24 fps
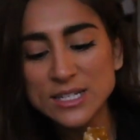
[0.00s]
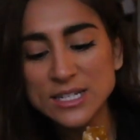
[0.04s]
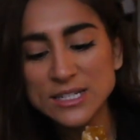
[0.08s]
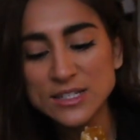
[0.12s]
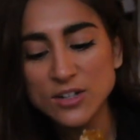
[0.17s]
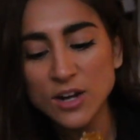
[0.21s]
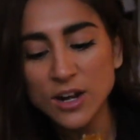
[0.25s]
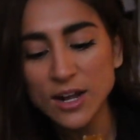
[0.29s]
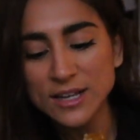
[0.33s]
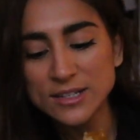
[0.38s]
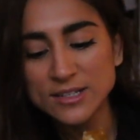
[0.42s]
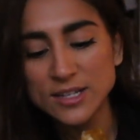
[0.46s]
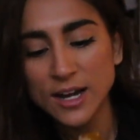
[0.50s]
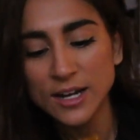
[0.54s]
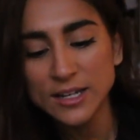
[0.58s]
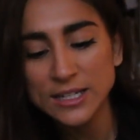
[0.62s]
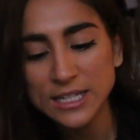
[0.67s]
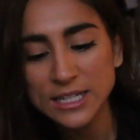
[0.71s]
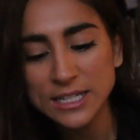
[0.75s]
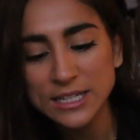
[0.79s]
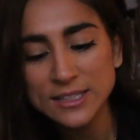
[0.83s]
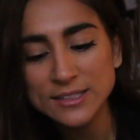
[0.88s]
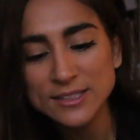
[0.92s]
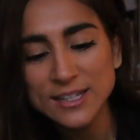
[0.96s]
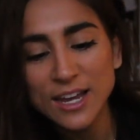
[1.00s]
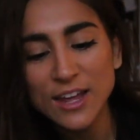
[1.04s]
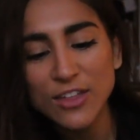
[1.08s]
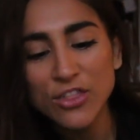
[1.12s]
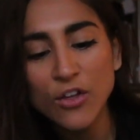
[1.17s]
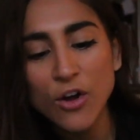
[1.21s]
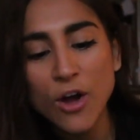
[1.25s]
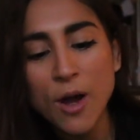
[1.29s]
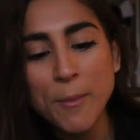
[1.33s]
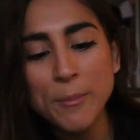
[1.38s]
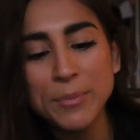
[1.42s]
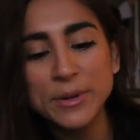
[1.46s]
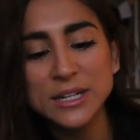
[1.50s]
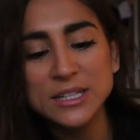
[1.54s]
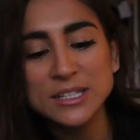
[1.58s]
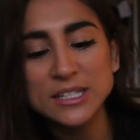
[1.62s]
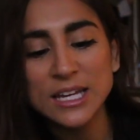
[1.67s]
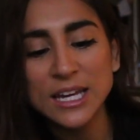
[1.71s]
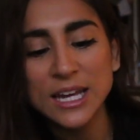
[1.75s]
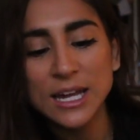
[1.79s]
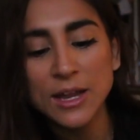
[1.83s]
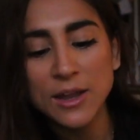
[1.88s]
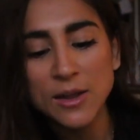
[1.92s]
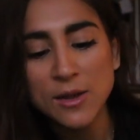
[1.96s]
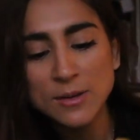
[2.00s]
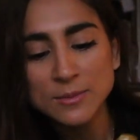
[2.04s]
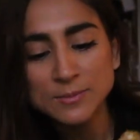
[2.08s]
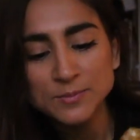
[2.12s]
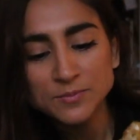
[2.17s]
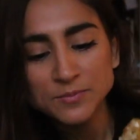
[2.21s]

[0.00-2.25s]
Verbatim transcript: say it's not as honey as I thought, but it's like,